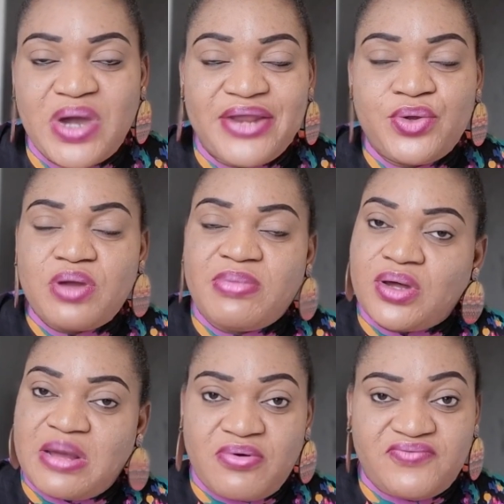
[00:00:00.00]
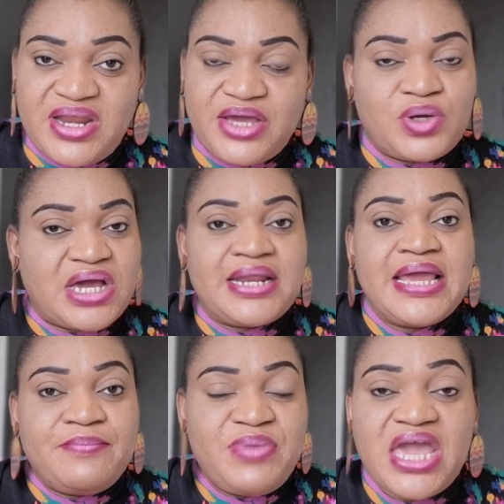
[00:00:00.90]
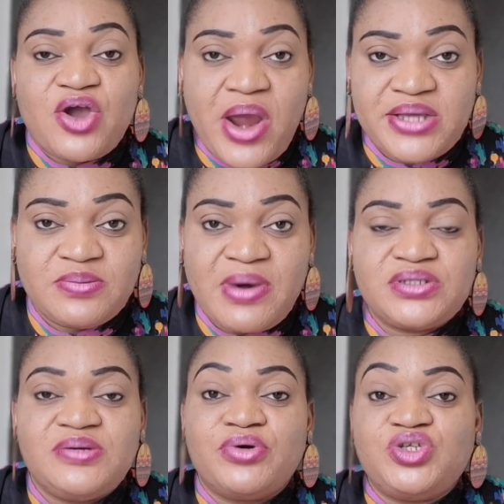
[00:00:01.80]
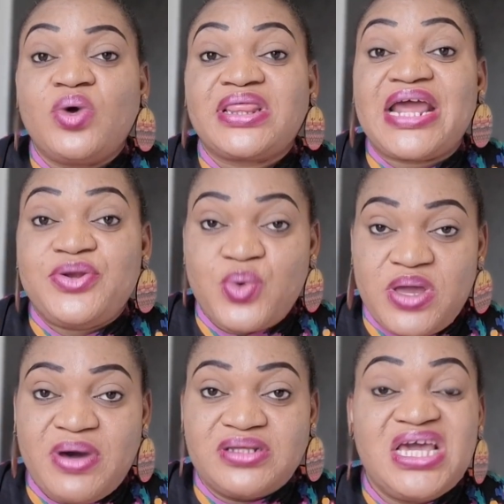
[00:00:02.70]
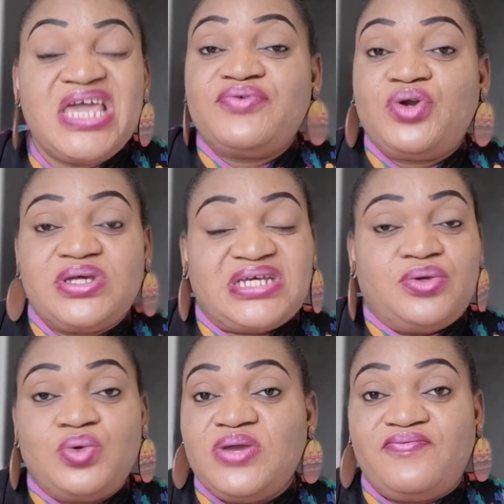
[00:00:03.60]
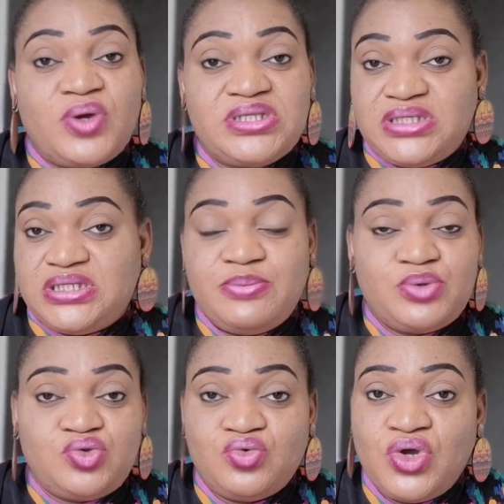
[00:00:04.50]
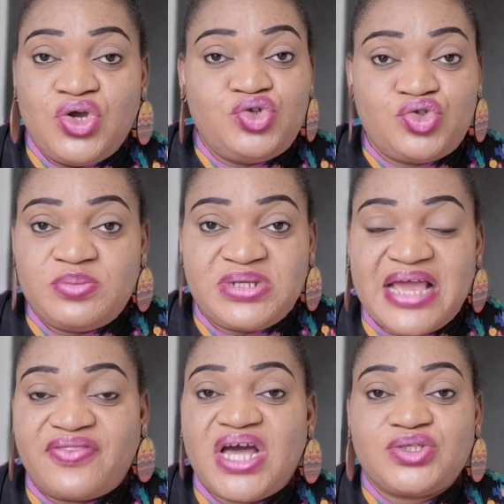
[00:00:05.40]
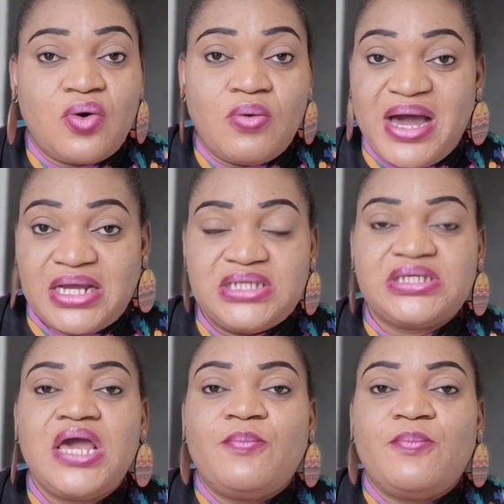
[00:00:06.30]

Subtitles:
I don't know about other provider, you can make inquiries about it, but the one that I know about, even Lloyds, I don't know if Lloyds is able to do something like that, or Barclays,